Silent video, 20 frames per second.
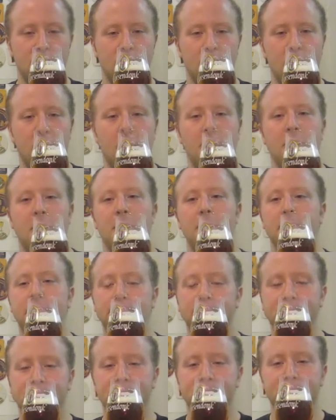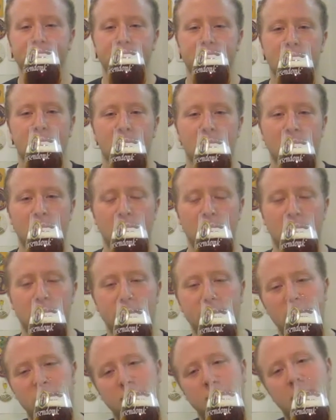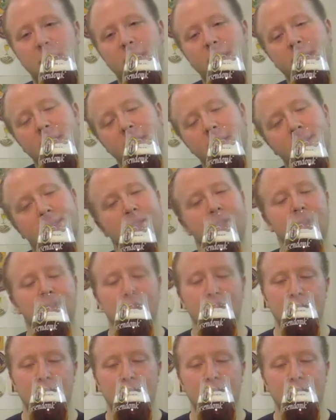A little bit of spice.